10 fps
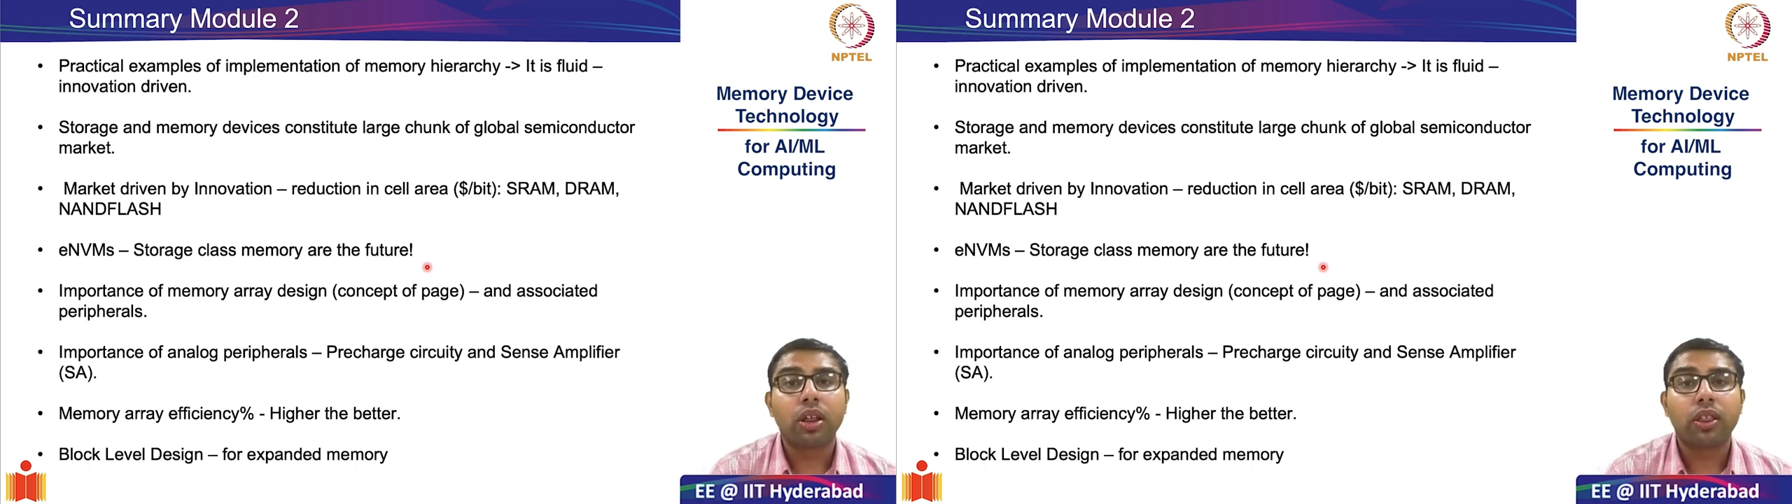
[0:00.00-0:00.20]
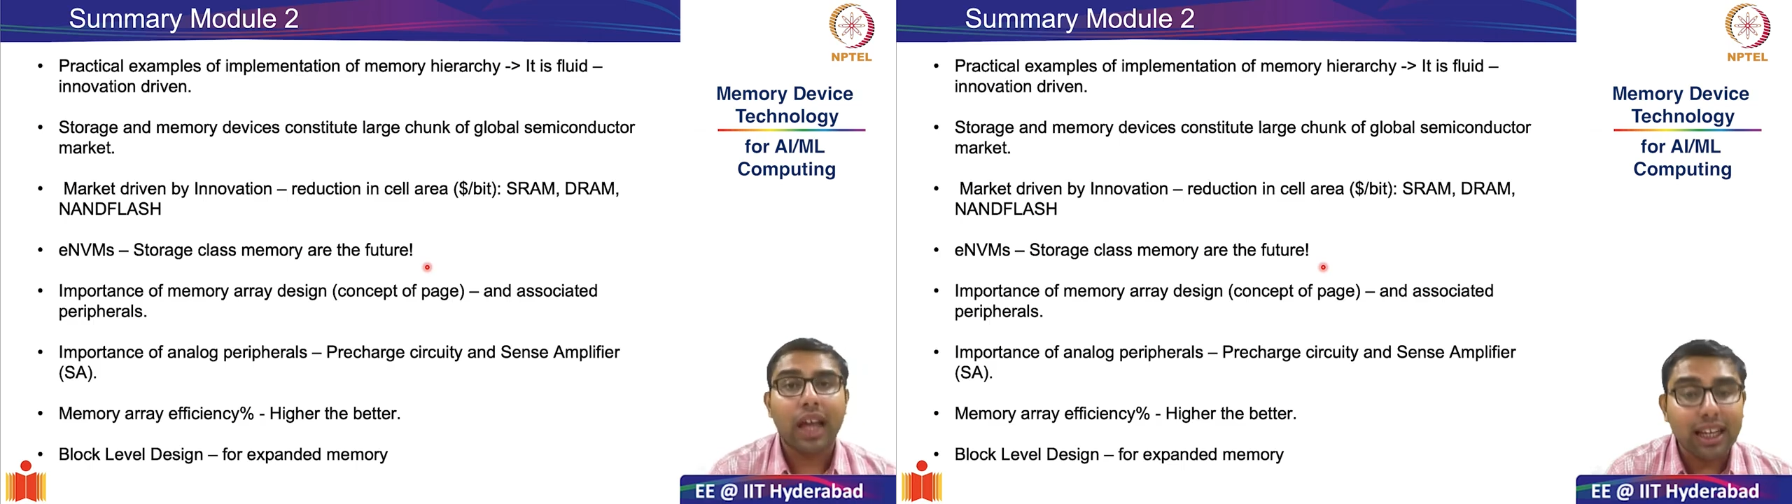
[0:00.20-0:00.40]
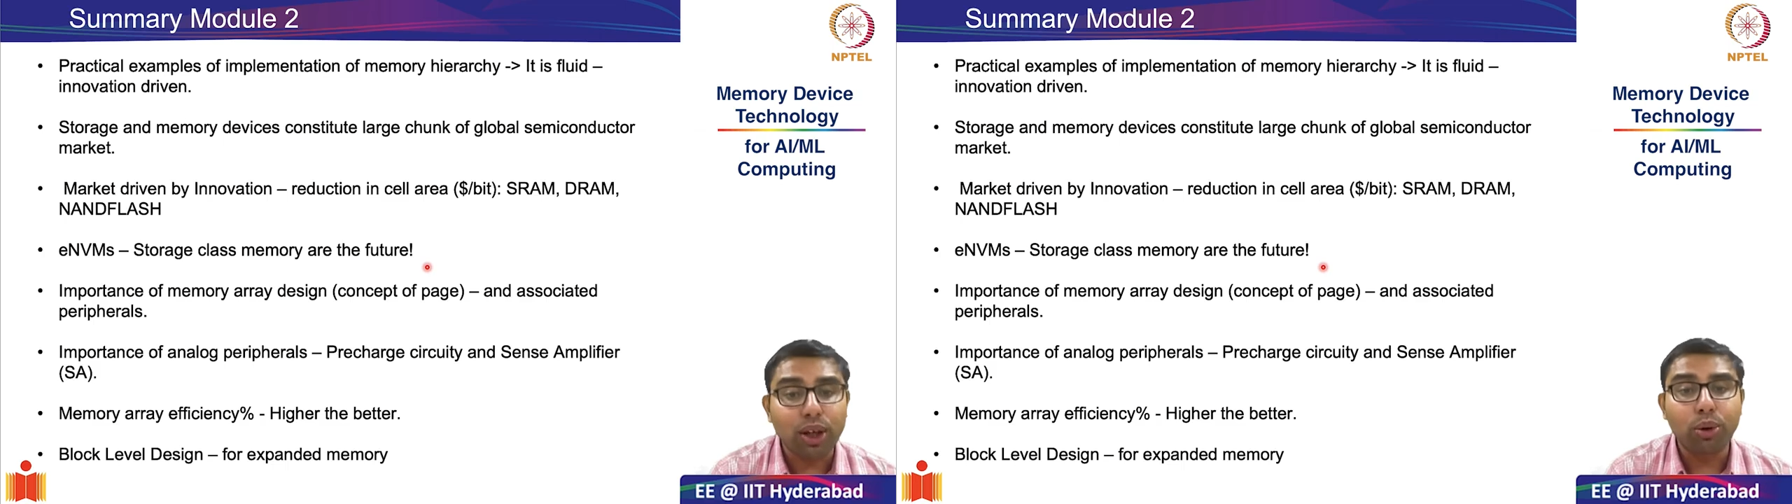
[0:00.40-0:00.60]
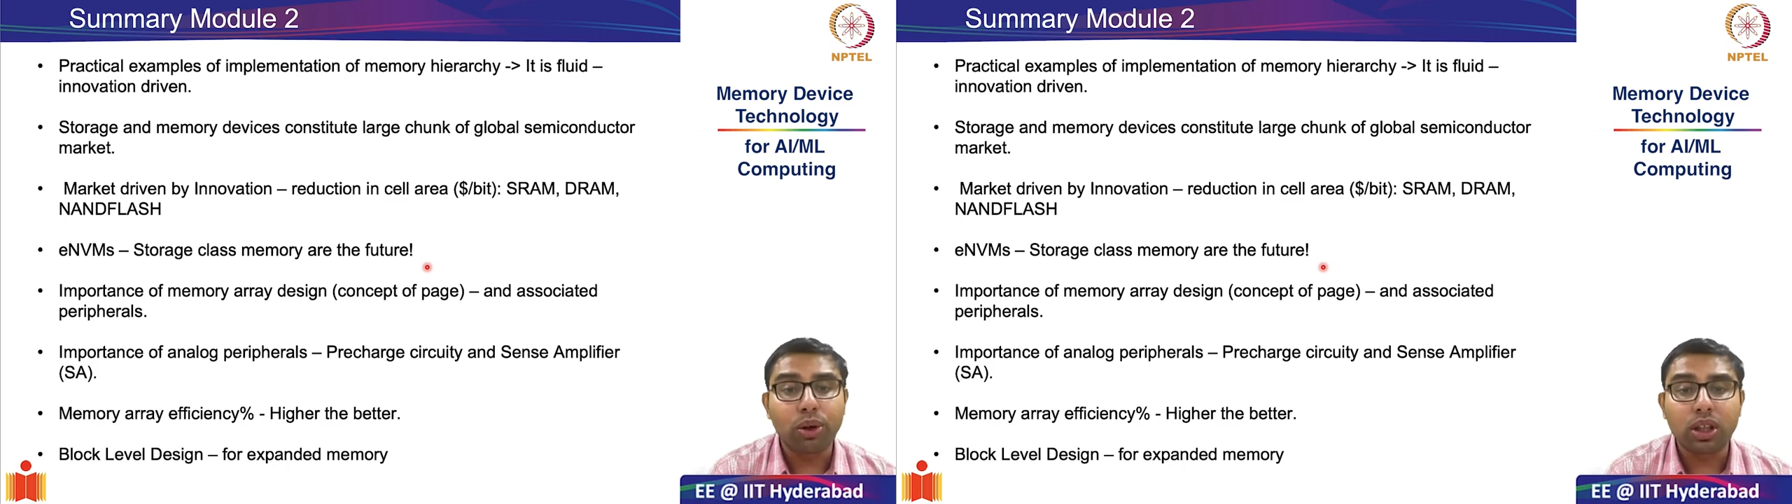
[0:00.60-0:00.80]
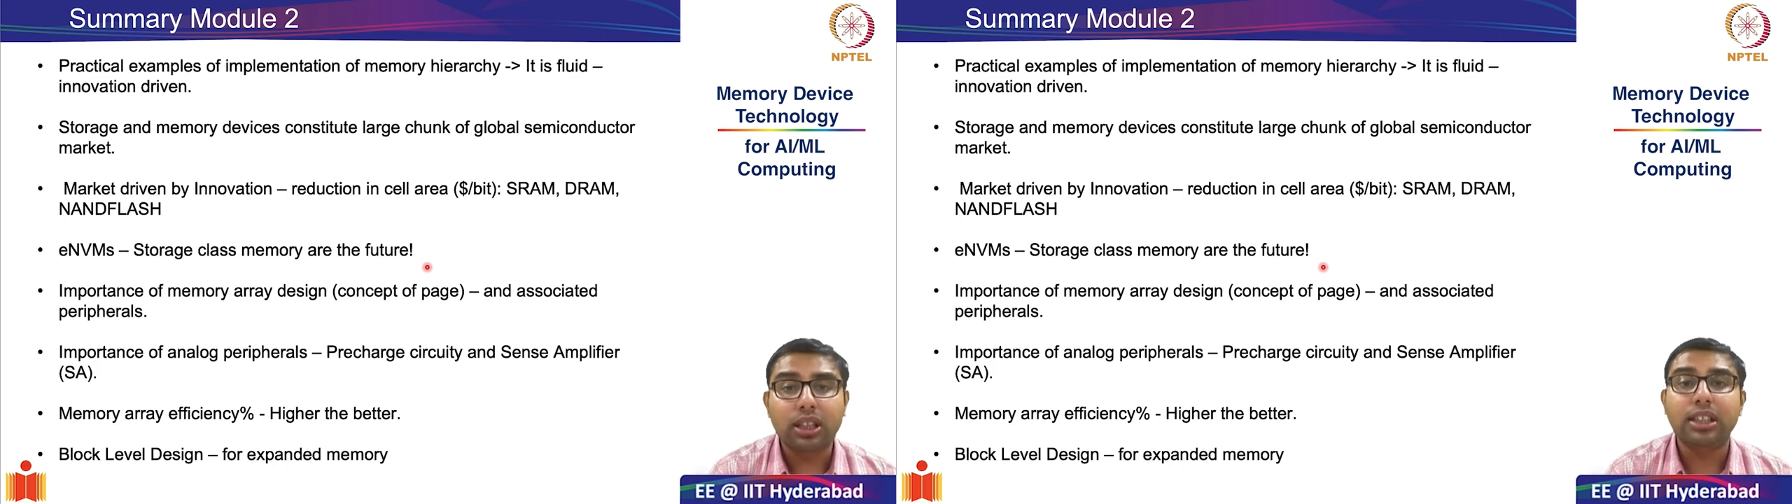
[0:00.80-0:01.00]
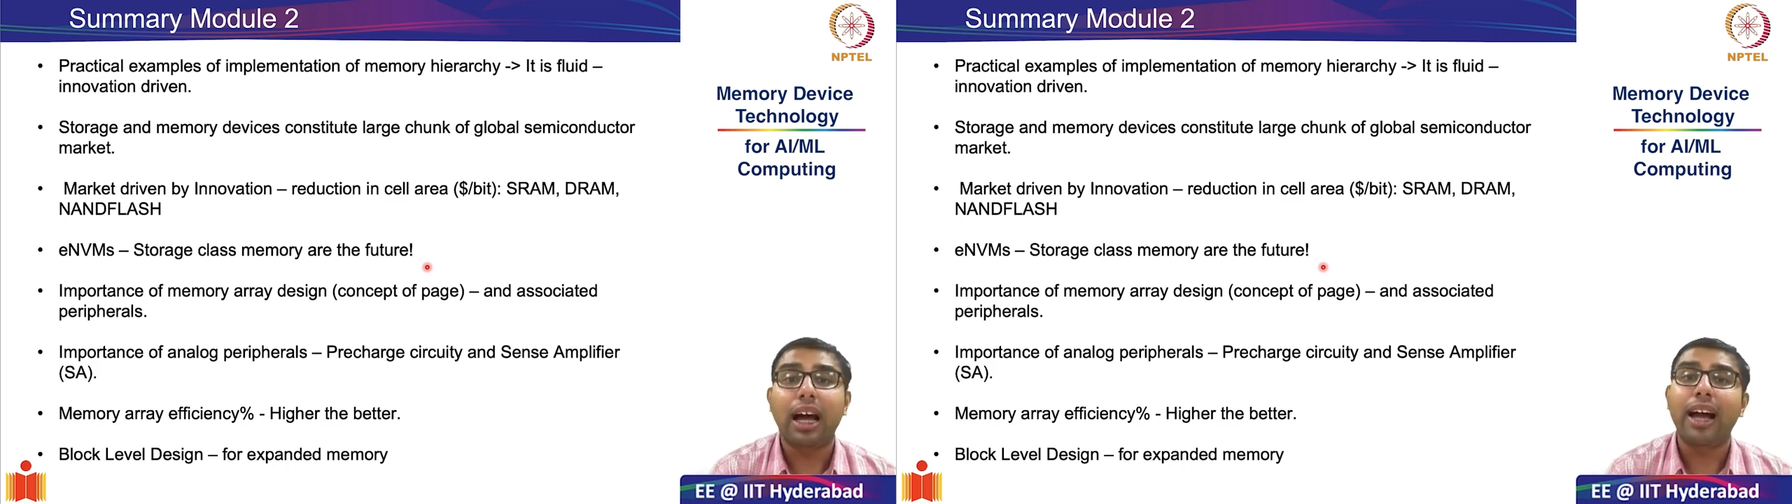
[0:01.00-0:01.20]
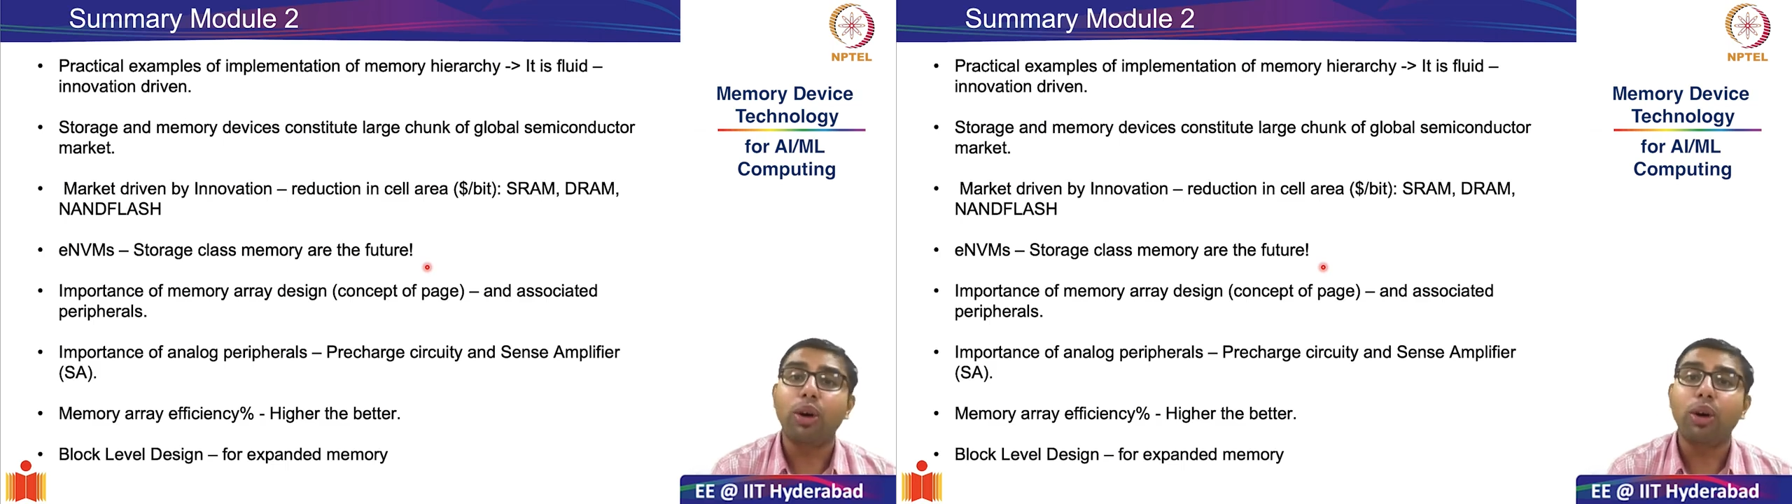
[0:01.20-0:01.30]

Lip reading: Thank you. I